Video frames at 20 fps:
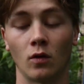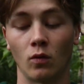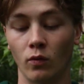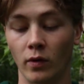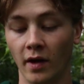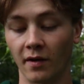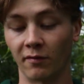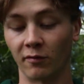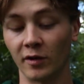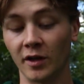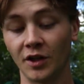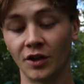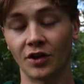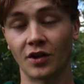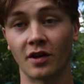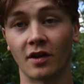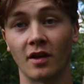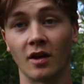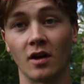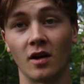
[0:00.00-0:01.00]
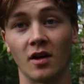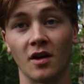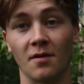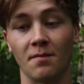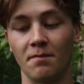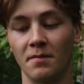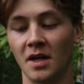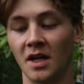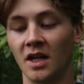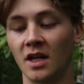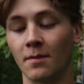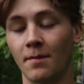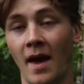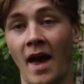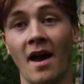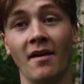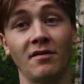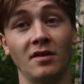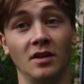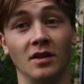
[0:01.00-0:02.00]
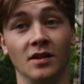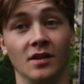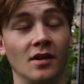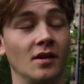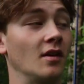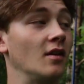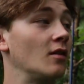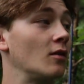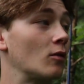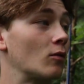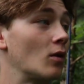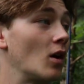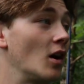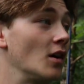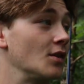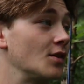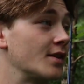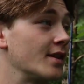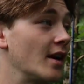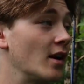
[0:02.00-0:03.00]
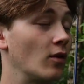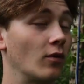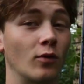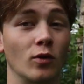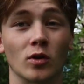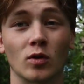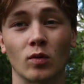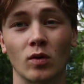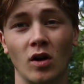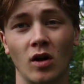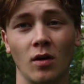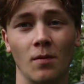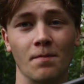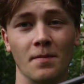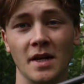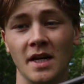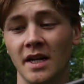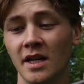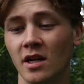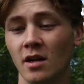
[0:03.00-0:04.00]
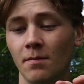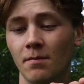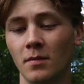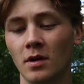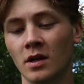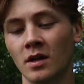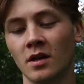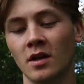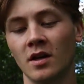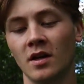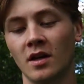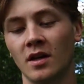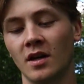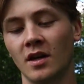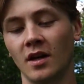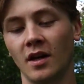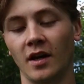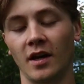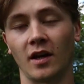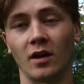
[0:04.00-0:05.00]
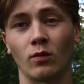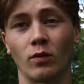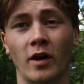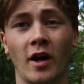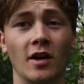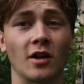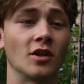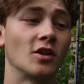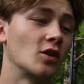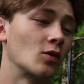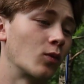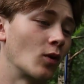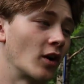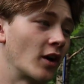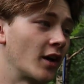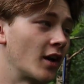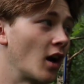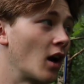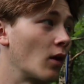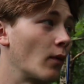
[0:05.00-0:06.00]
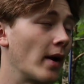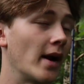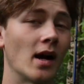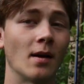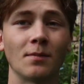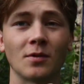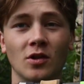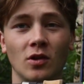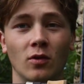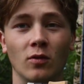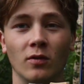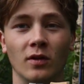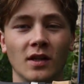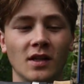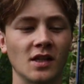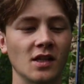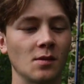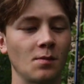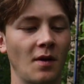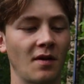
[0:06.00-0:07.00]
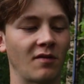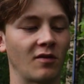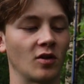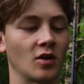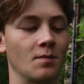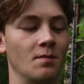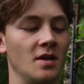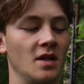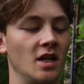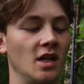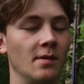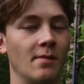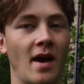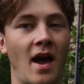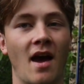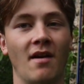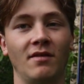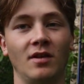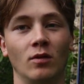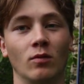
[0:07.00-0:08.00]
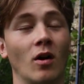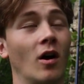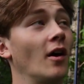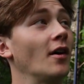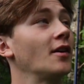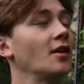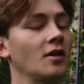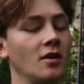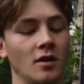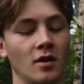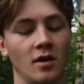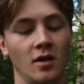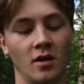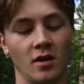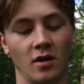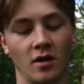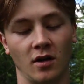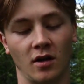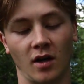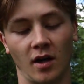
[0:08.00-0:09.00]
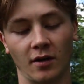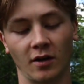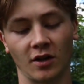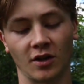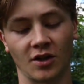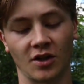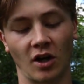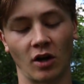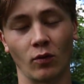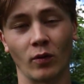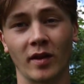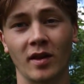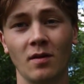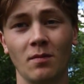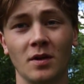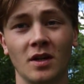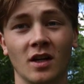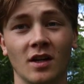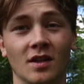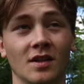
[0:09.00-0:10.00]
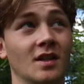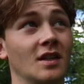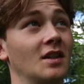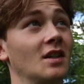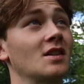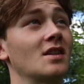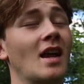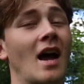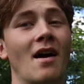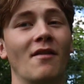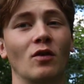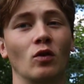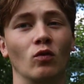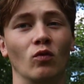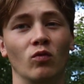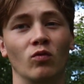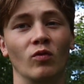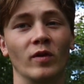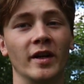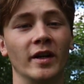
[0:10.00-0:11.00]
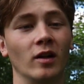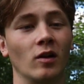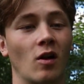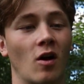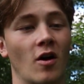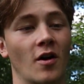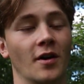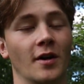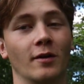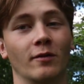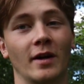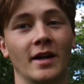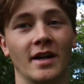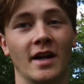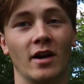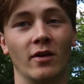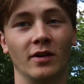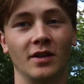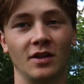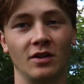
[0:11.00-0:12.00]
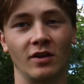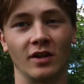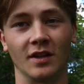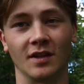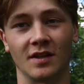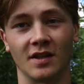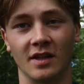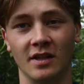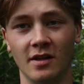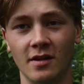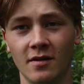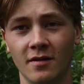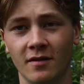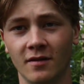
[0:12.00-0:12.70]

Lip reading: We have reached the medium heavy rods now. Those were all medium, and we're kind of just working our way up. So this is my first medium heavy rod. I'm going to start with it because it doesn't have a reel on it right now, as you can see.